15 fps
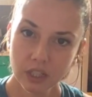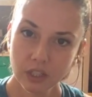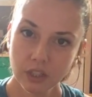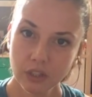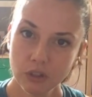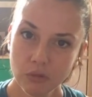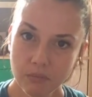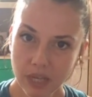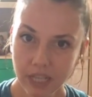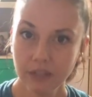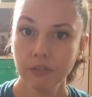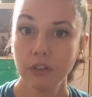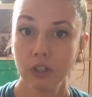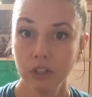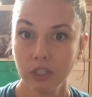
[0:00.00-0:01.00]
you may
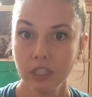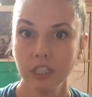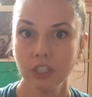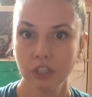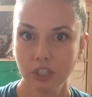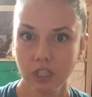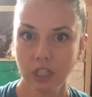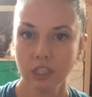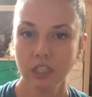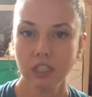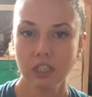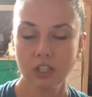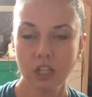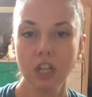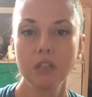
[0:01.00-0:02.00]
have heard in Ashtanga
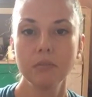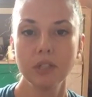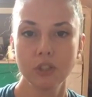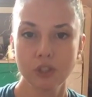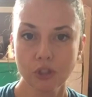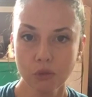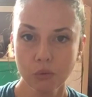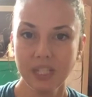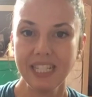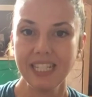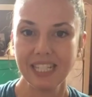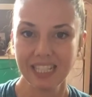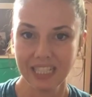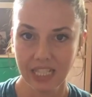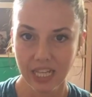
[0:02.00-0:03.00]
this talk about
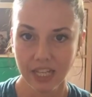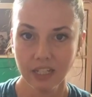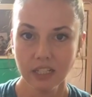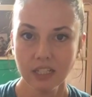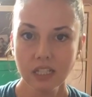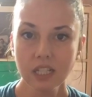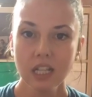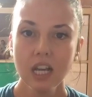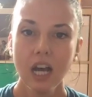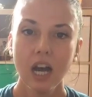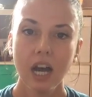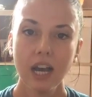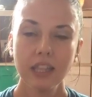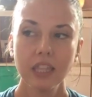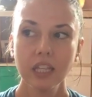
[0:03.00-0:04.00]
squeezing the anus.
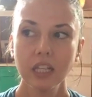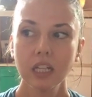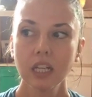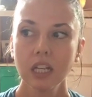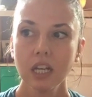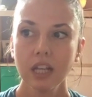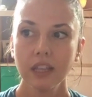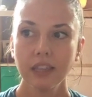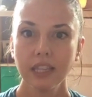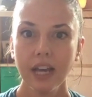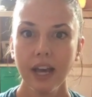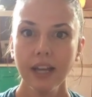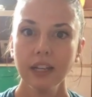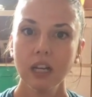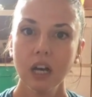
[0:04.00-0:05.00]
I think
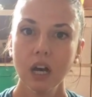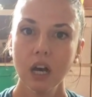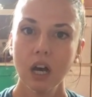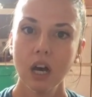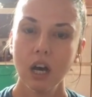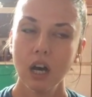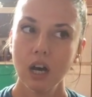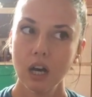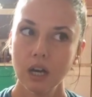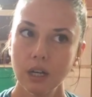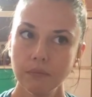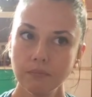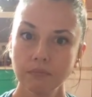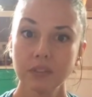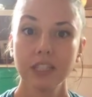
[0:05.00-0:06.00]
that,
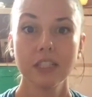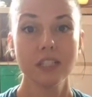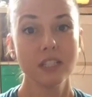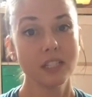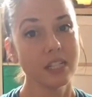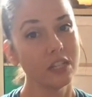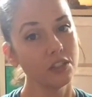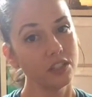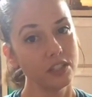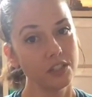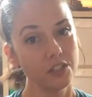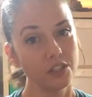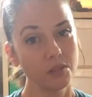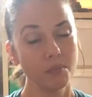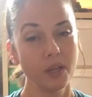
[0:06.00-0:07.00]
this
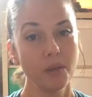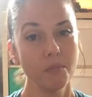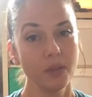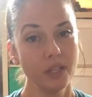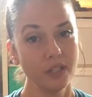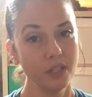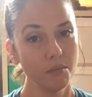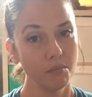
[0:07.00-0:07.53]
is just my opinion and